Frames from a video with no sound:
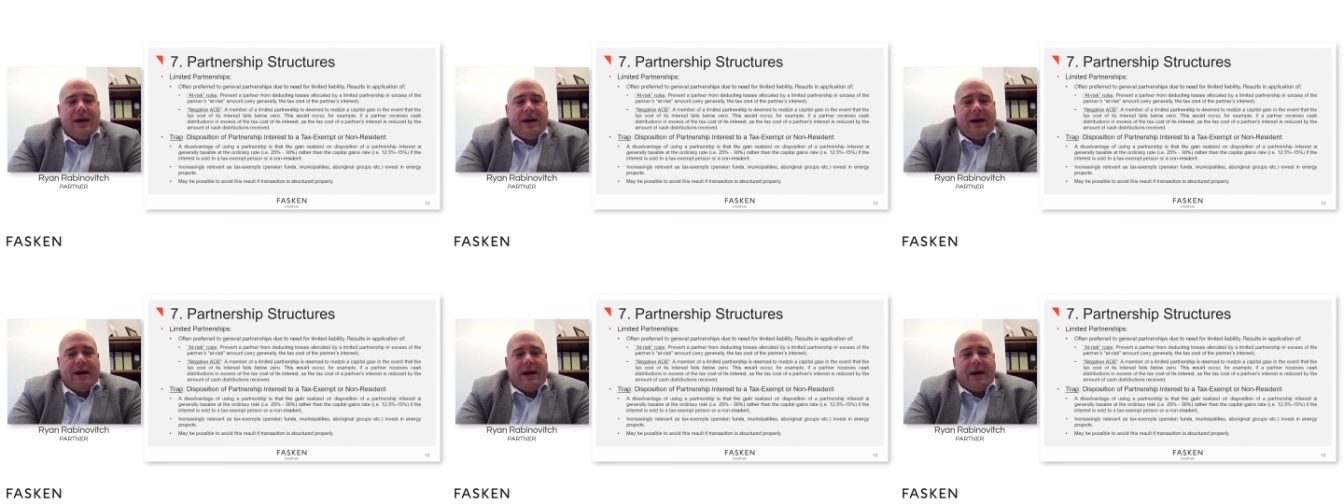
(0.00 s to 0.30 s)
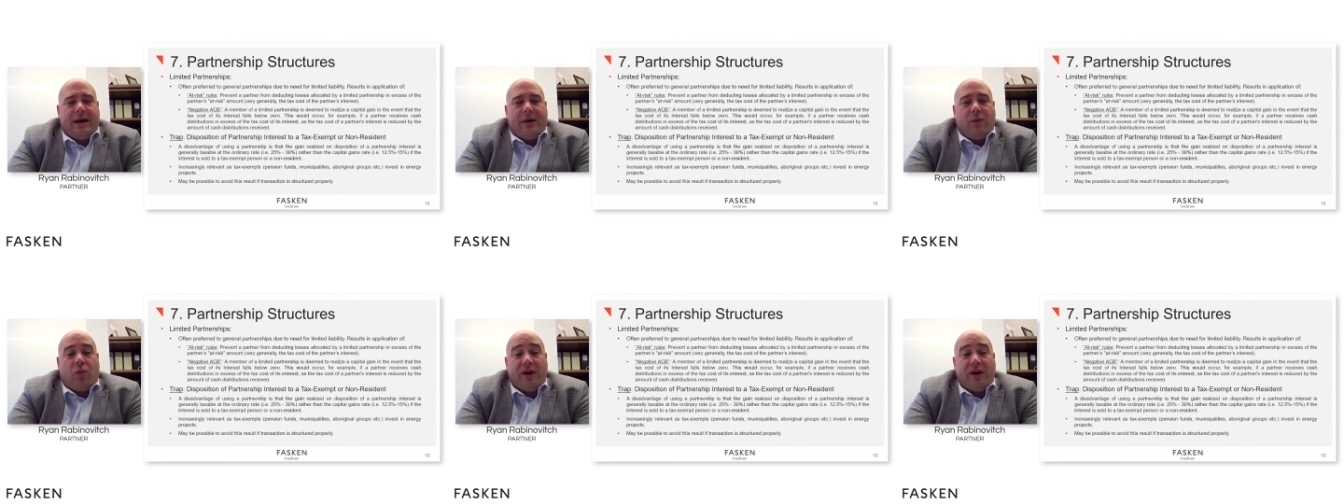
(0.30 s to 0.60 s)

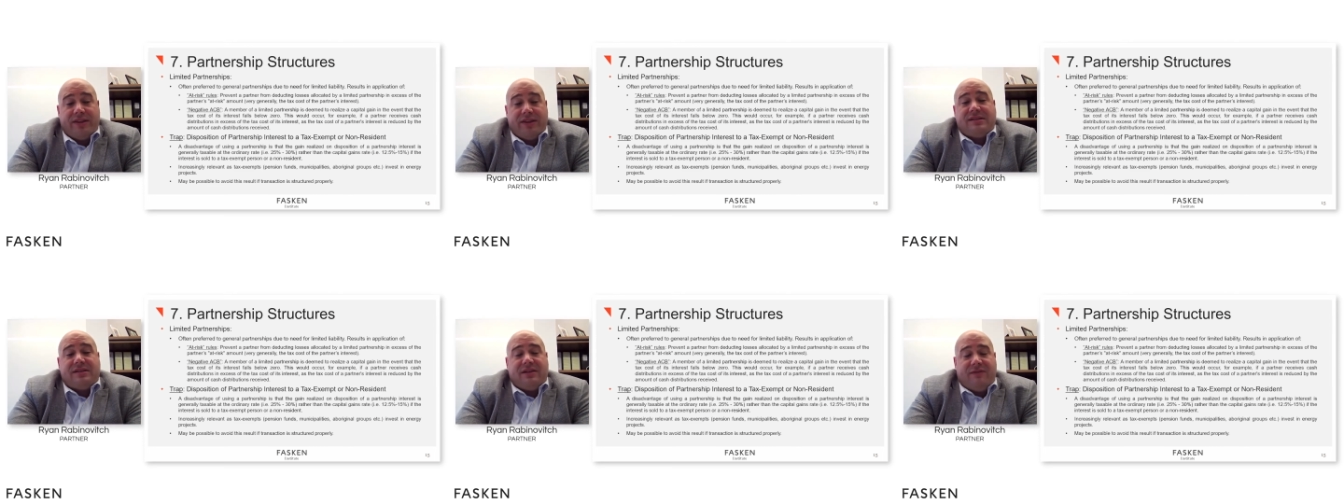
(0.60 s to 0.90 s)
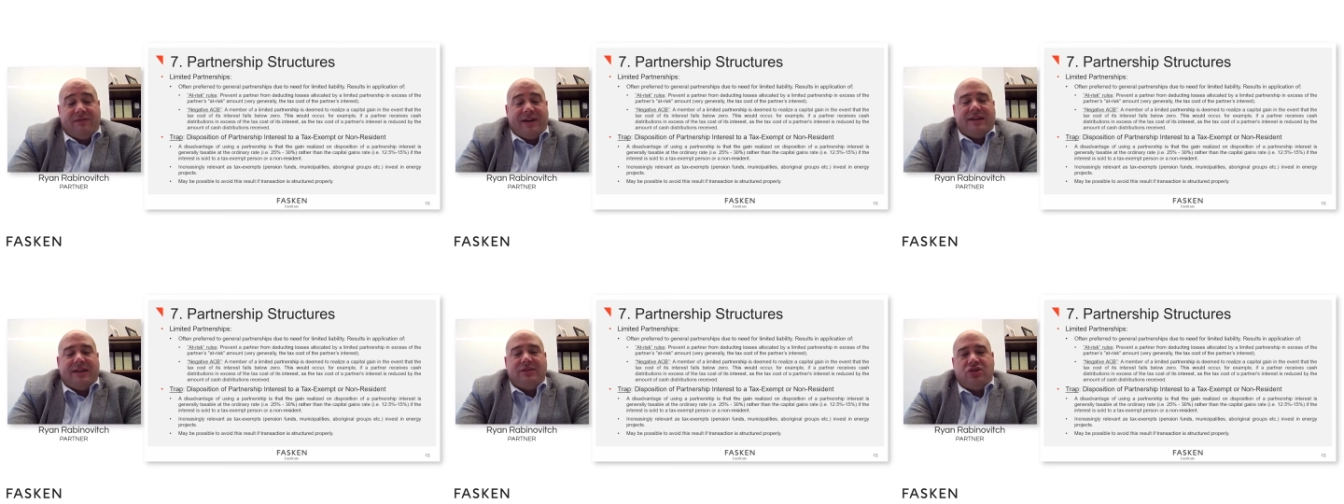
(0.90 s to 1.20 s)
One
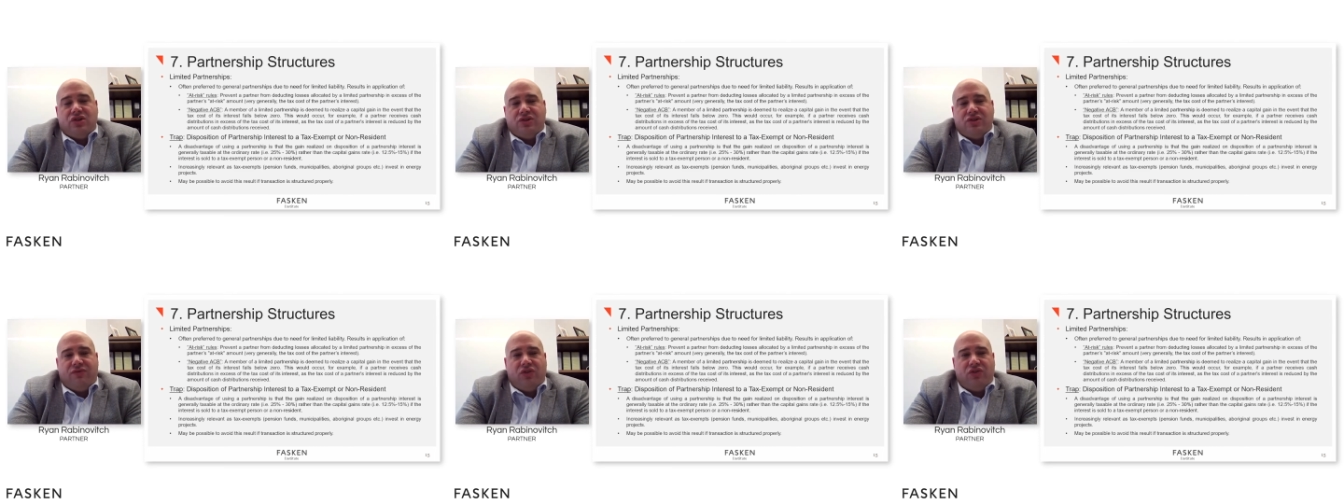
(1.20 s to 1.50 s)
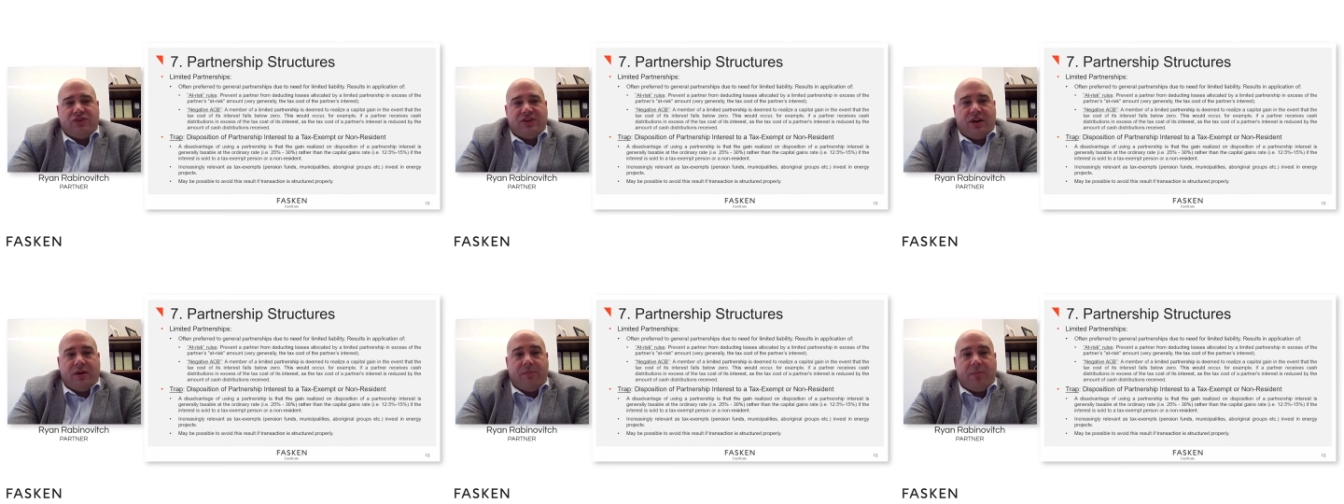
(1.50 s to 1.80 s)
disadvantage of
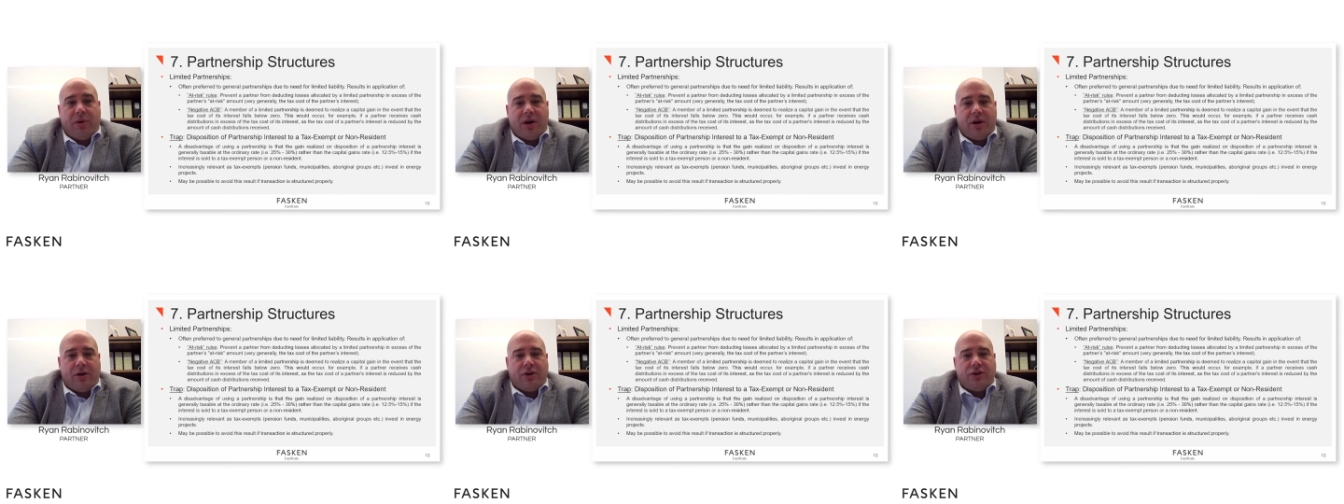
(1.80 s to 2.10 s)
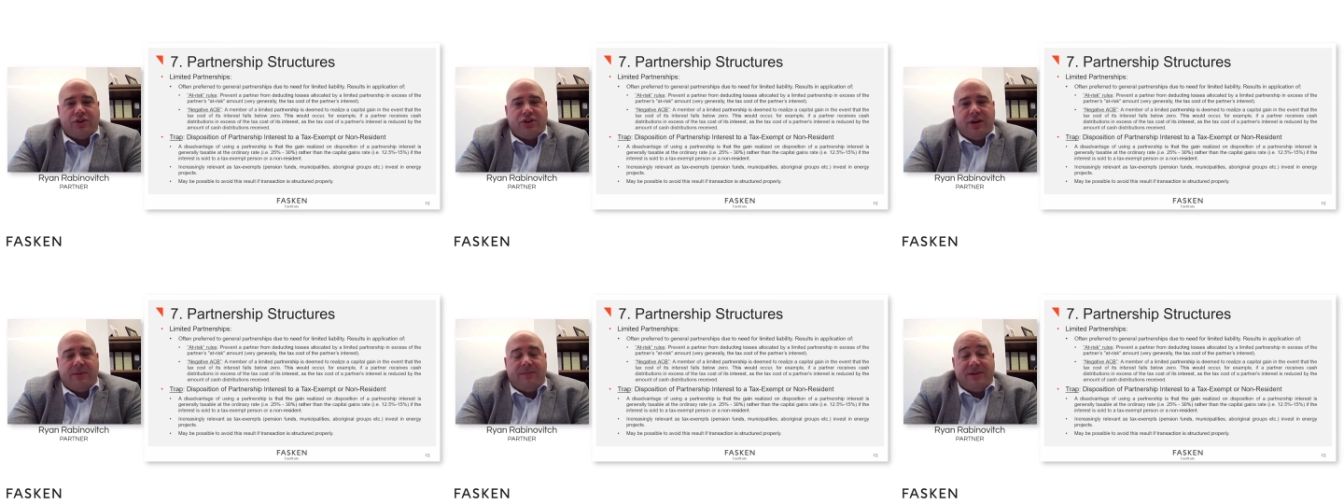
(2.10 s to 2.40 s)
using a
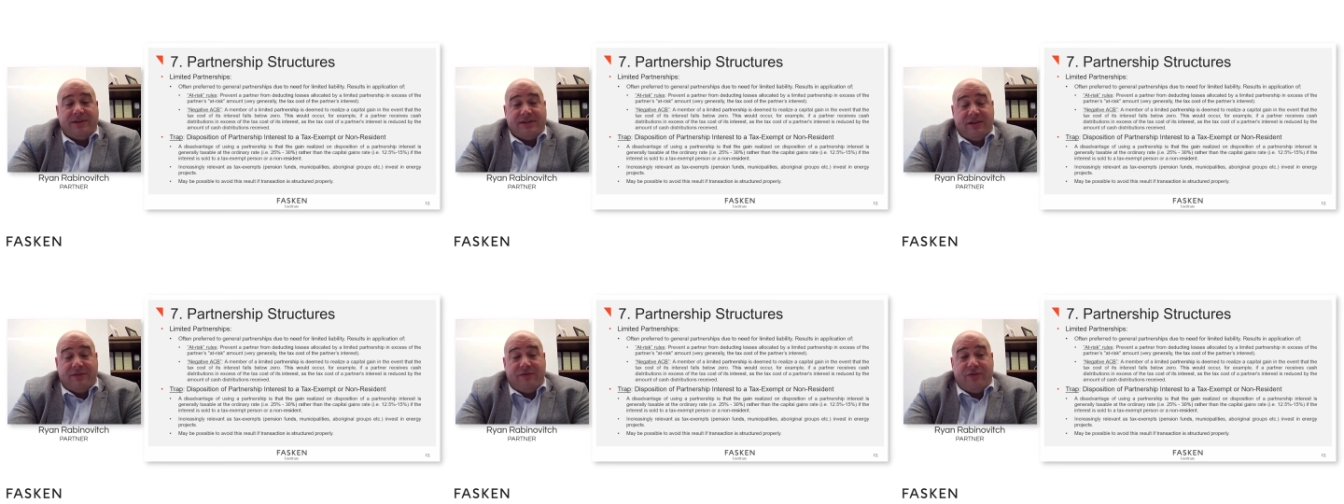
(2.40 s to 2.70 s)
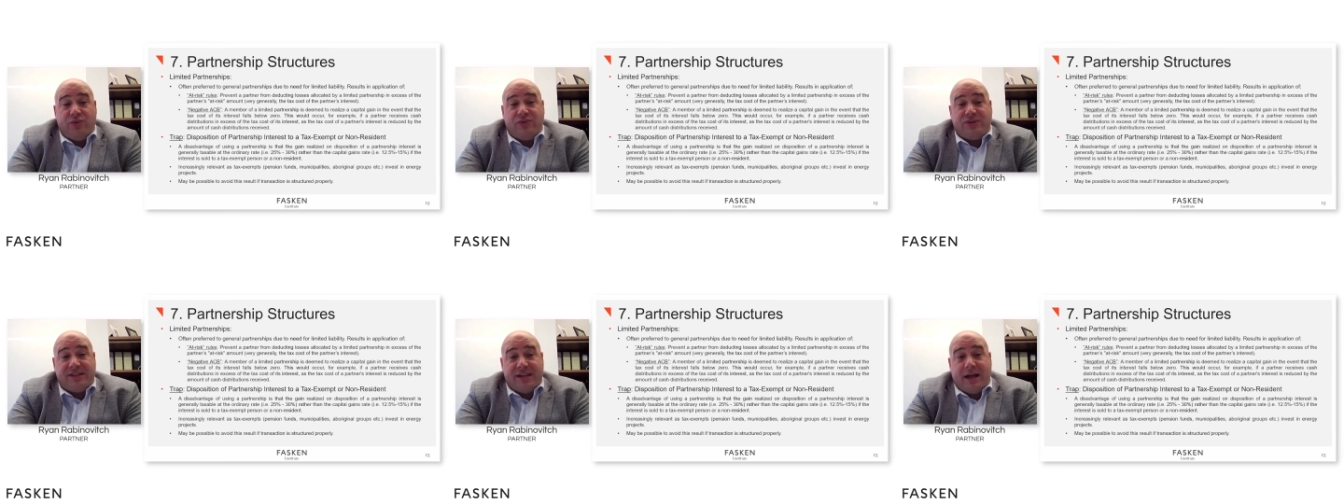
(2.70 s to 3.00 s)
partnership is if
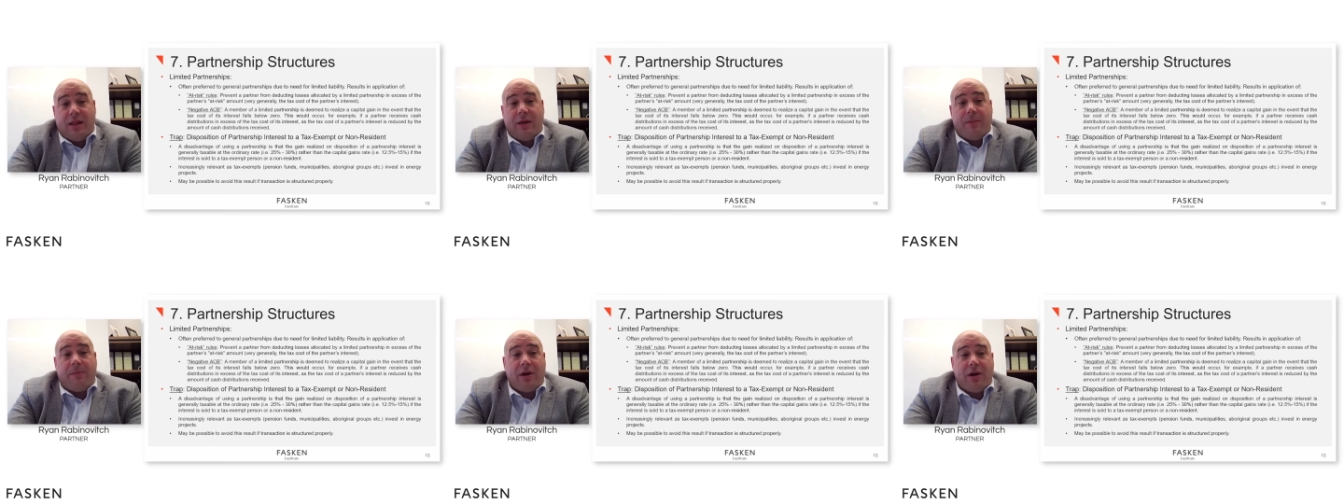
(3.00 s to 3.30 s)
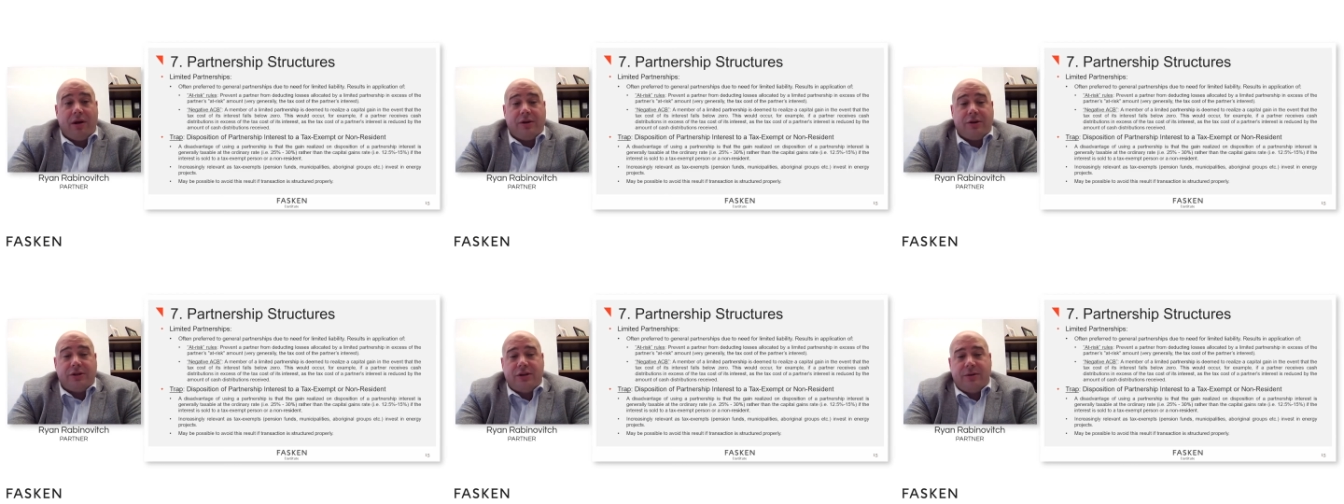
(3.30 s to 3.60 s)
you sell a
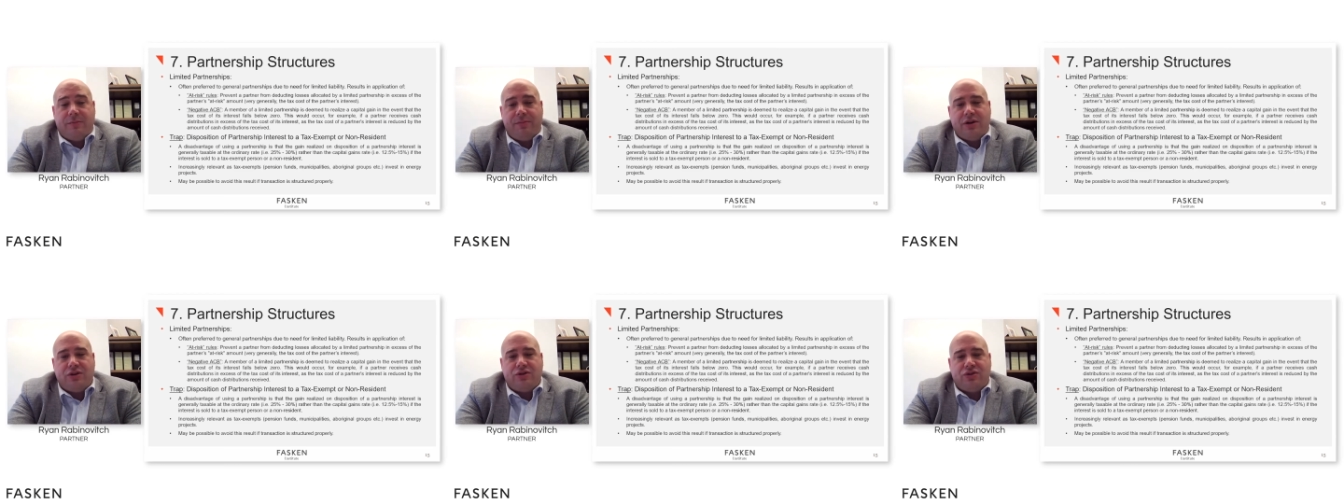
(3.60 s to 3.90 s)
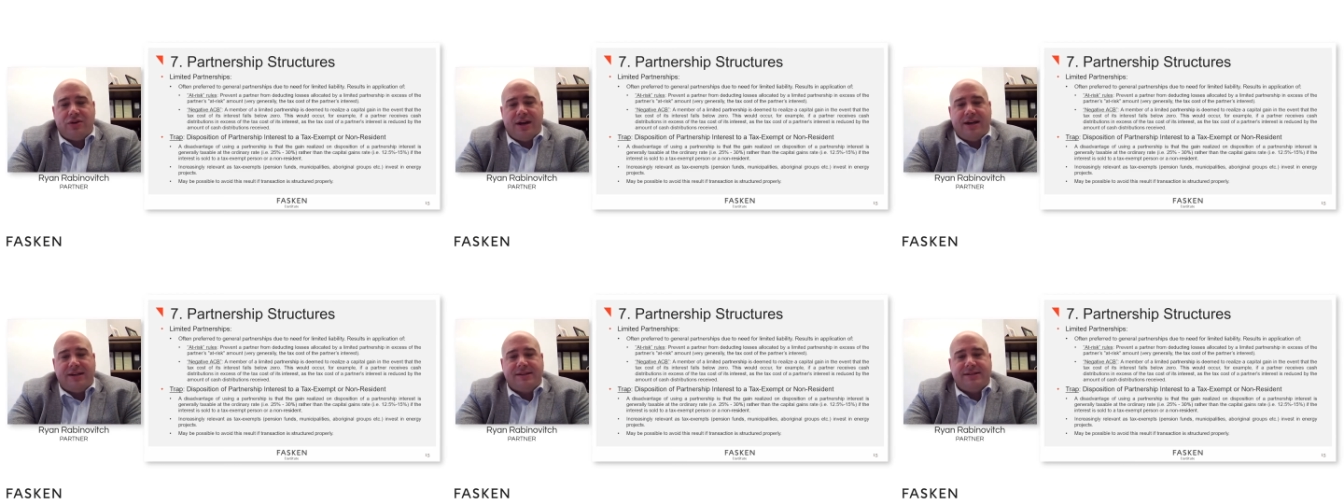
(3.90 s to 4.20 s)
partnership
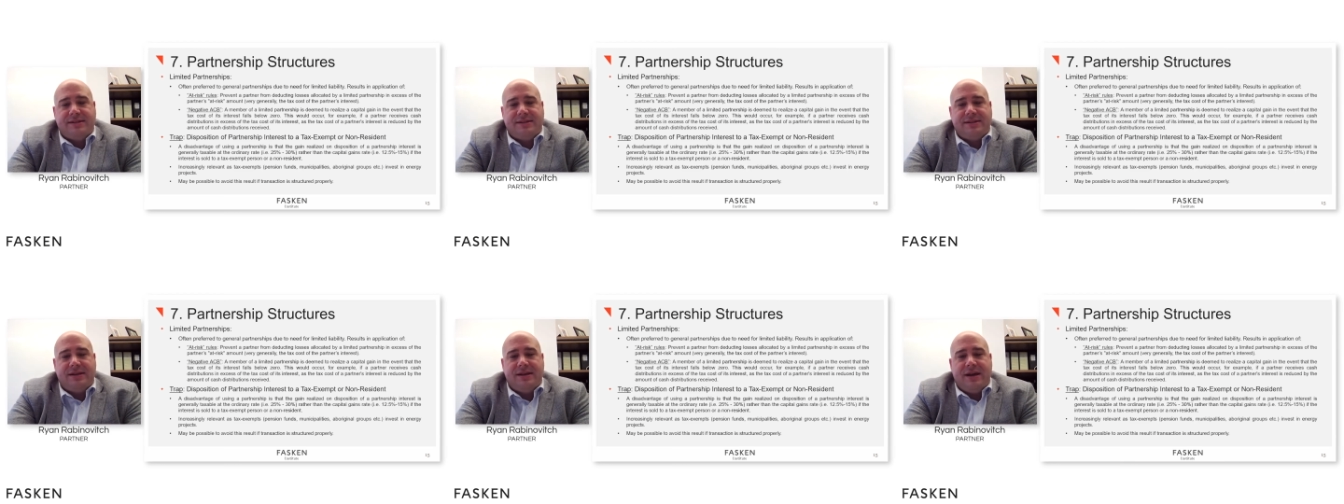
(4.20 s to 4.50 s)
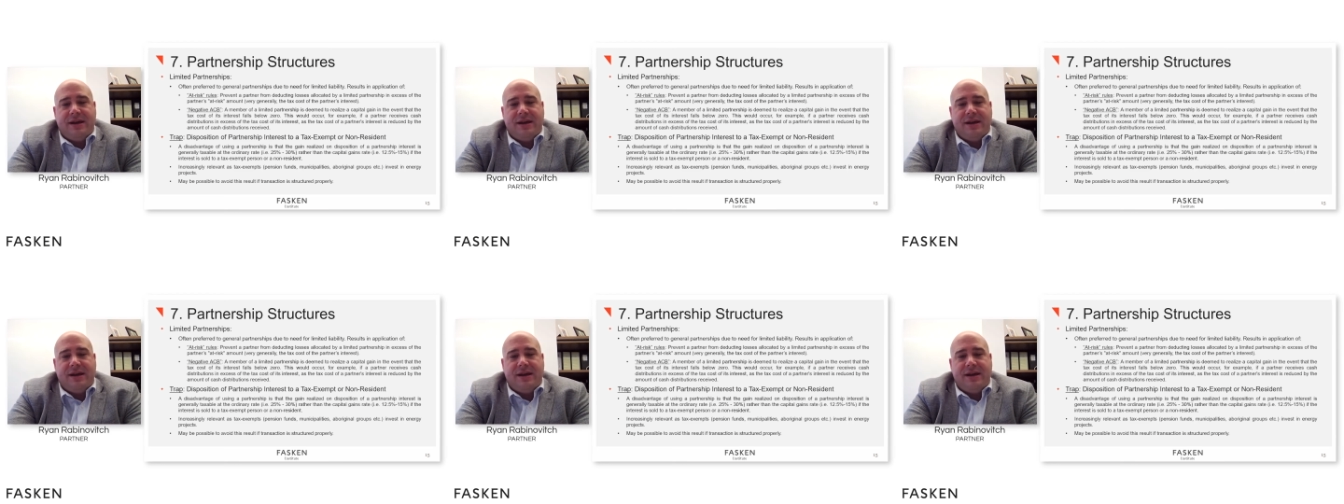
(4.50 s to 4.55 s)
interest